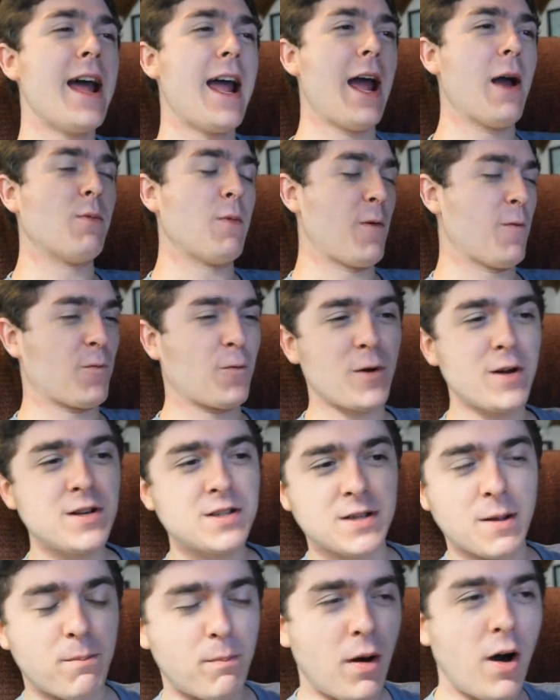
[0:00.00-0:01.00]
And when
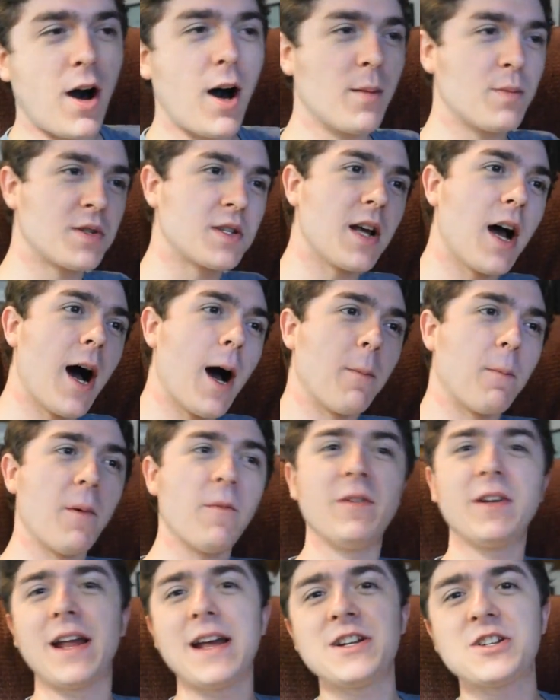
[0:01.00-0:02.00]
Frieza pops up, I
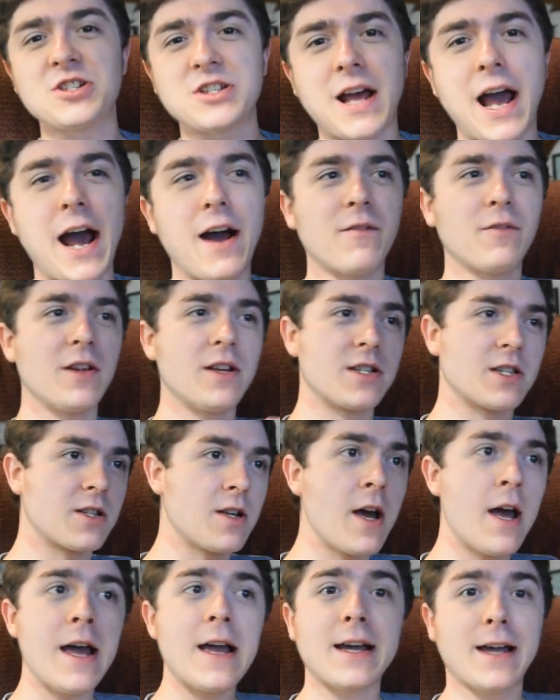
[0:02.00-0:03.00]
mean, they just have
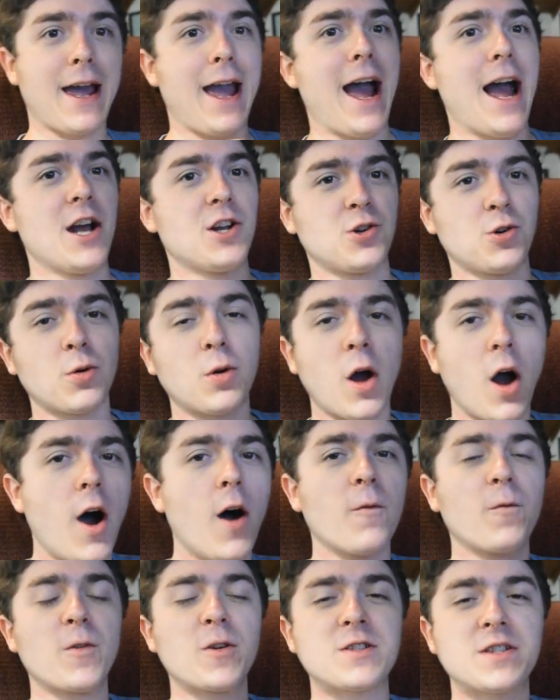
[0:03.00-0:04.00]
this casual
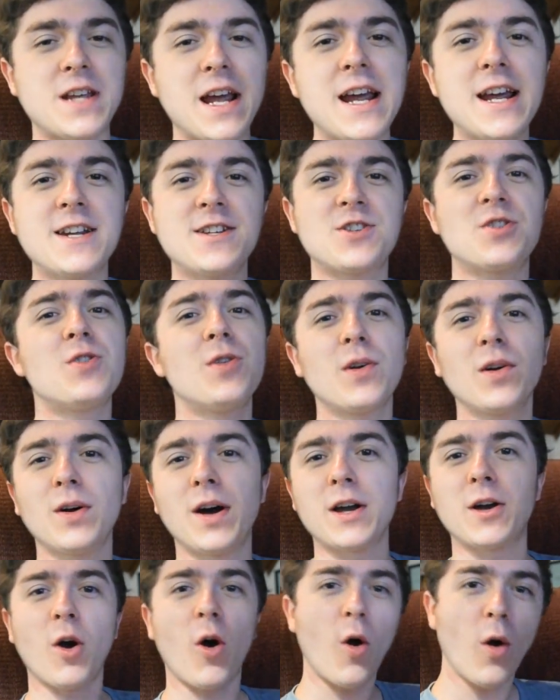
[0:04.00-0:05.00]
conversation, you're
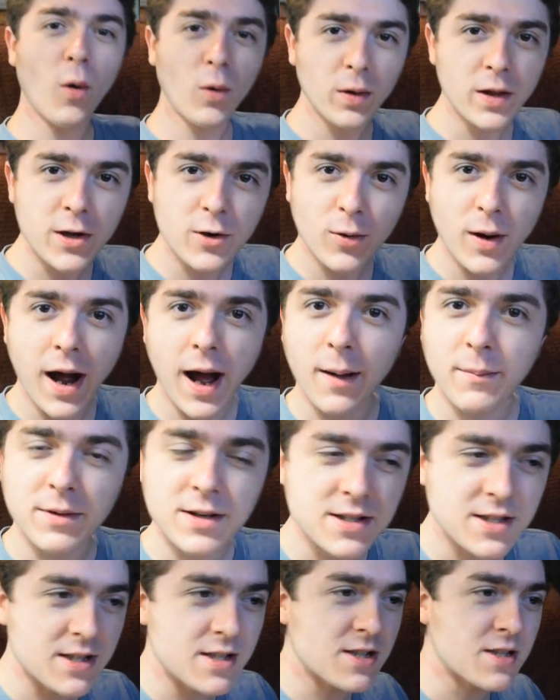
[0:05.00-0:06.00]
like, holy crap,
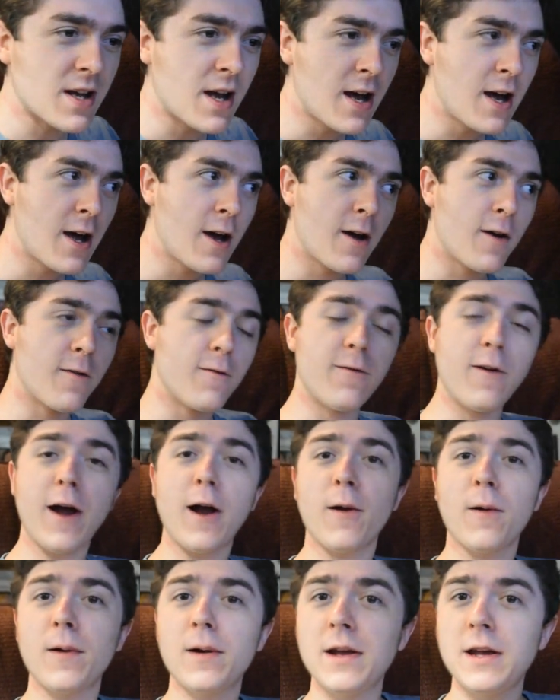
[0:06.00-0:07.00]
this is
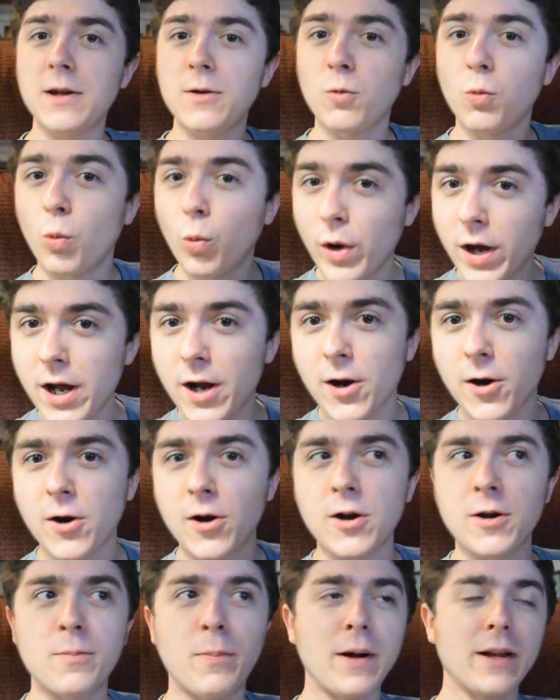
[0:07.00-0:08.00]
very
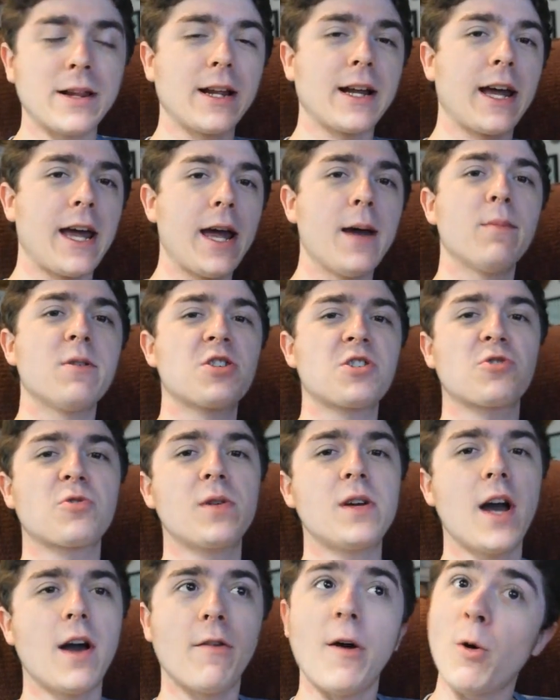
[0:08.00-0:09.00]
weird, but the
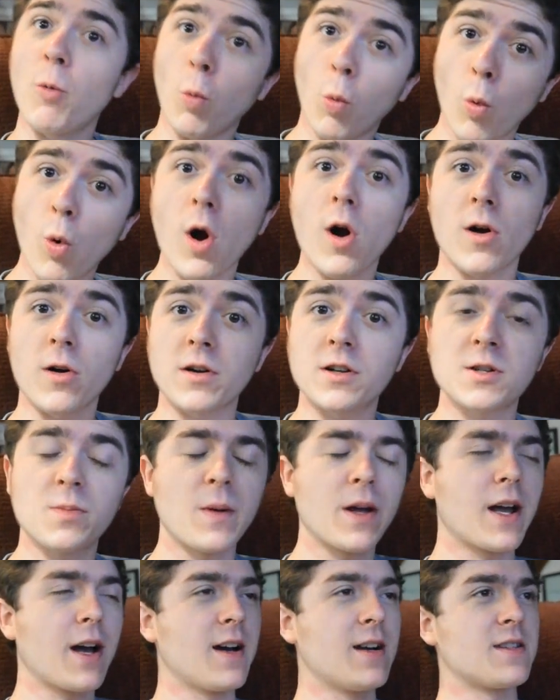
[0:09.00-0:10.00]
chemistry of it works
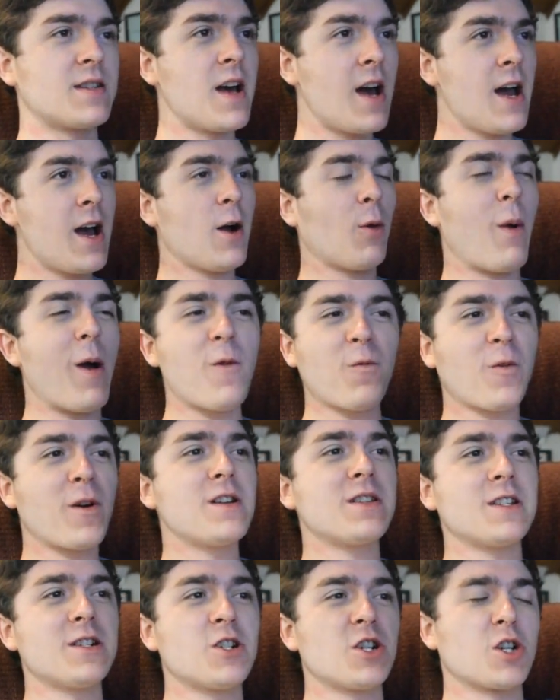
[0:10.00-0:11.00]
because White
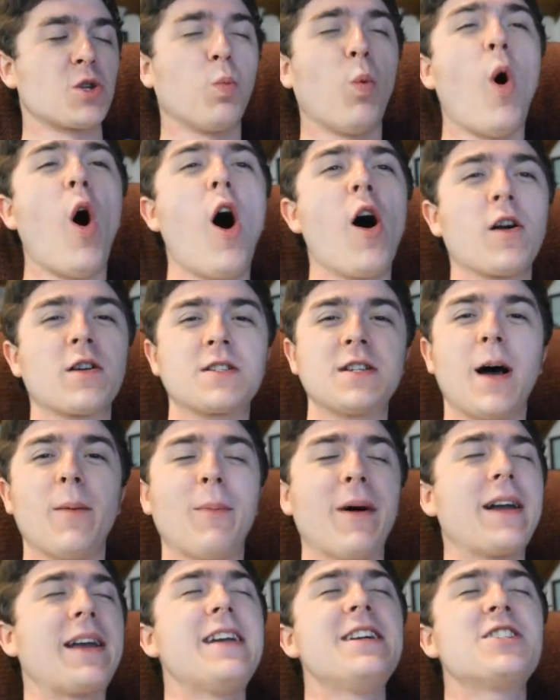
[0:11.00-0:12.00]
Frieza just walks up.
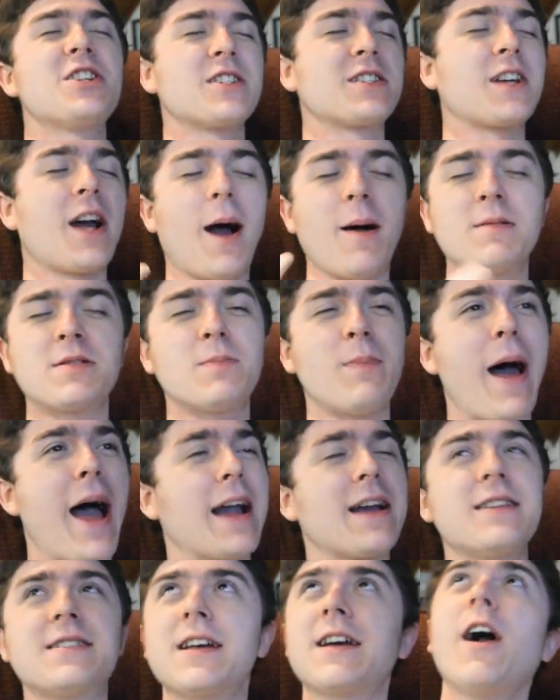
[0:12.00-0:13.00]
Like, he just comes
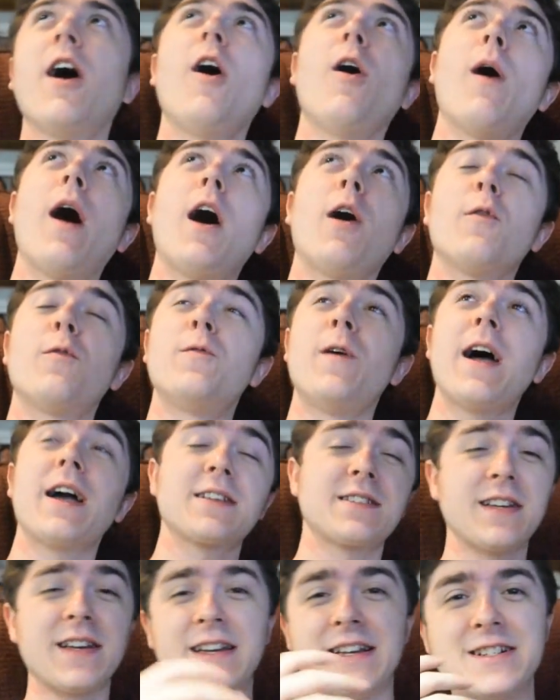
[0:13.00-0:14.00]
back. He's like, oh, how
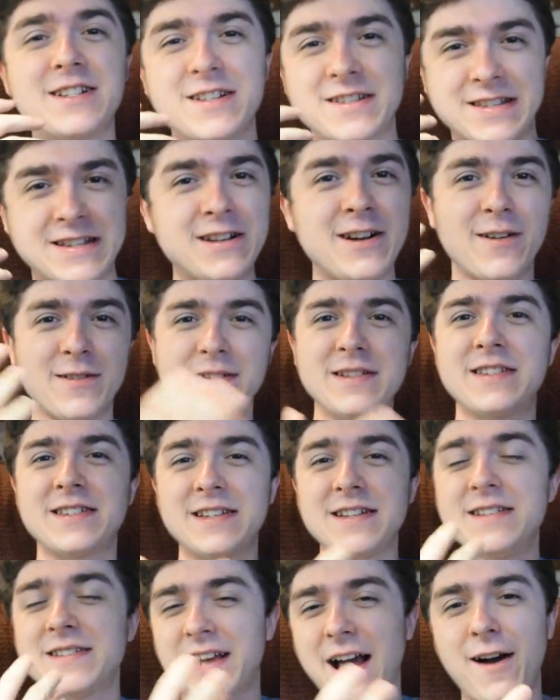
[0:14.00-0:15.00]
vexing. He just, you know, he
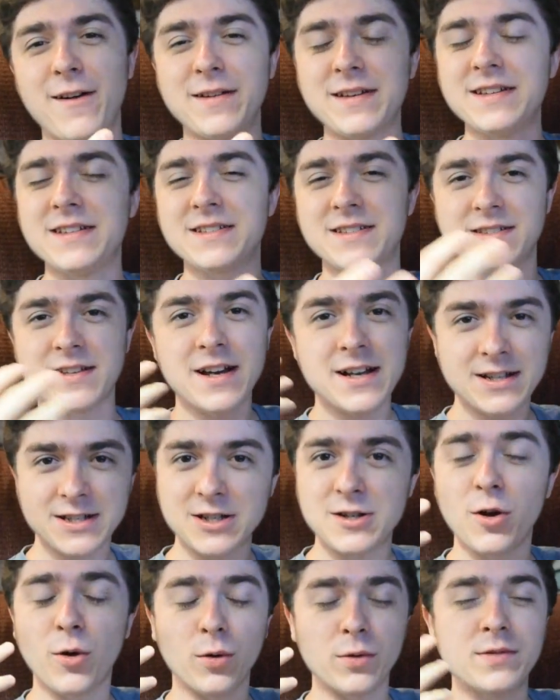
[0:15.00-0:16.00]
sees how he's
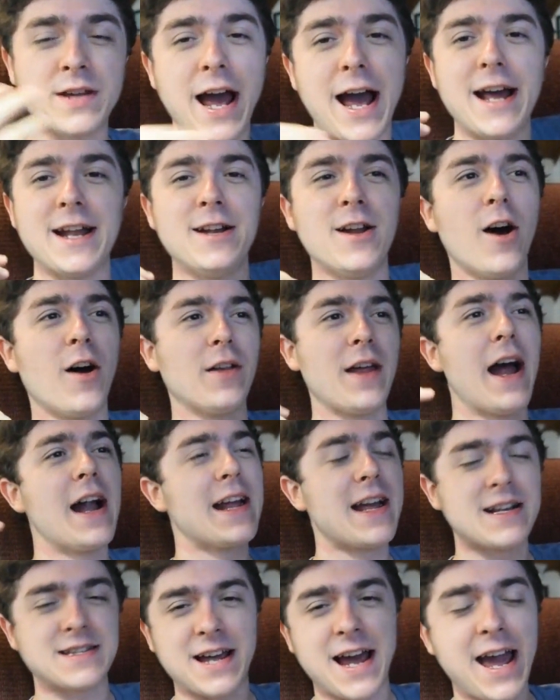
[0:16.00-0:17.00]
still dead and all that.
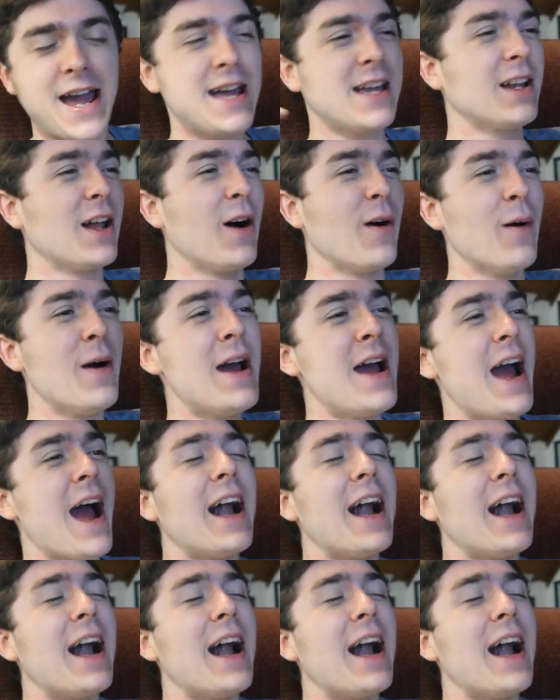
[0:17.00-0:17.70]
He has a halo.